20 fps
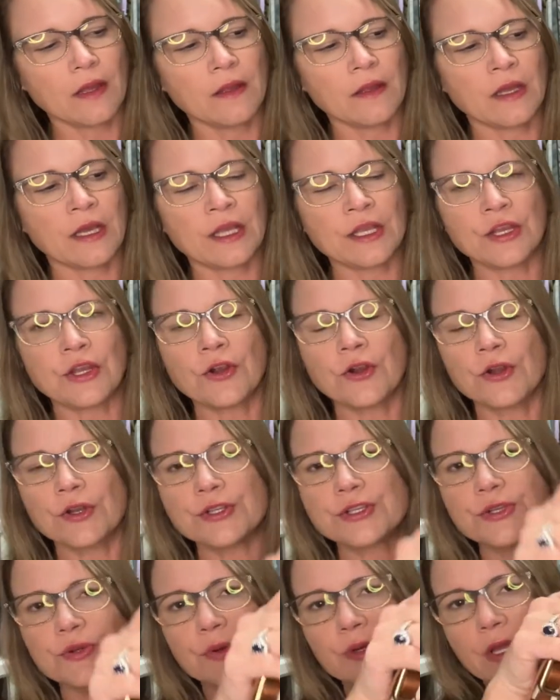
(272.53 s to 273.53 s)
A year or
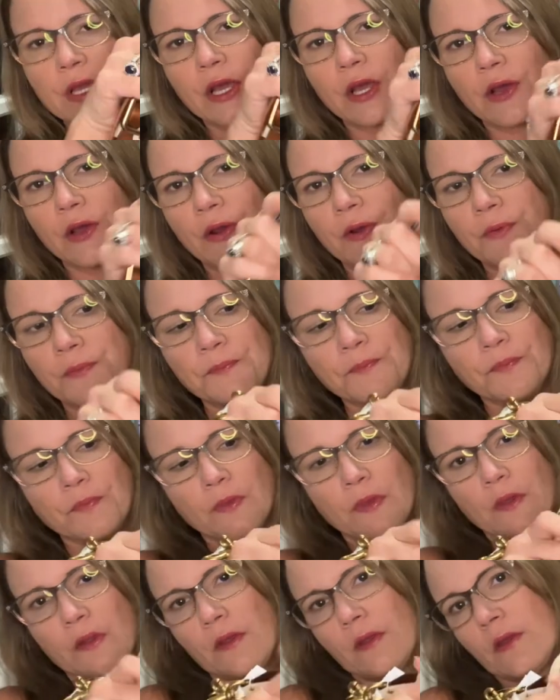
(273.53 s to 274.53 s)
two ago,
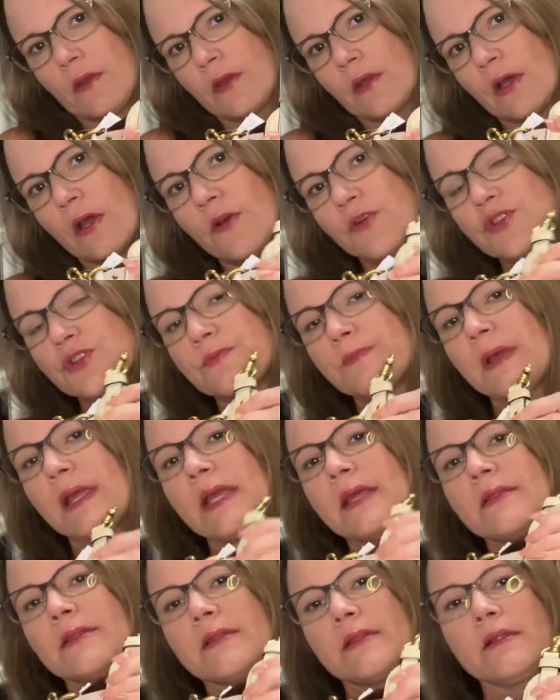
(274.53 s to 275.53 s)
Coach
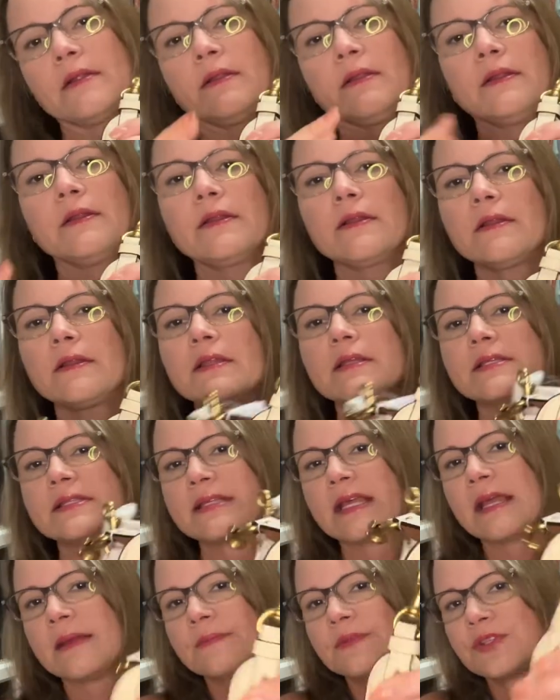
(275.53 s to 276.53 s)
made the
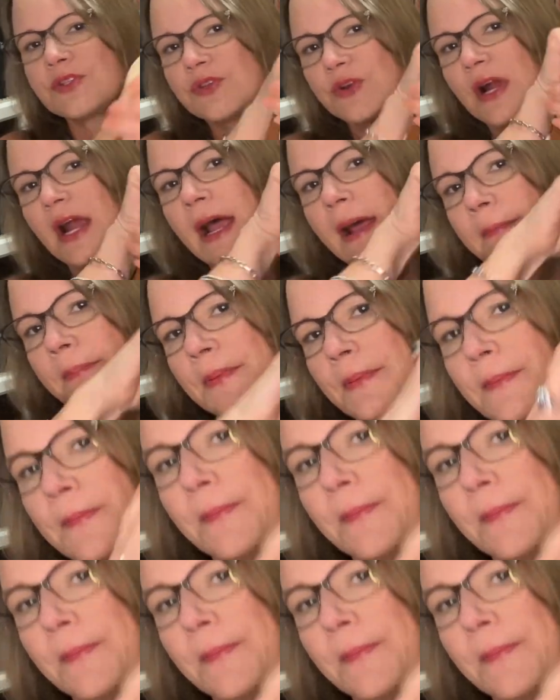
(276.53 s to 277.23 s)
same strap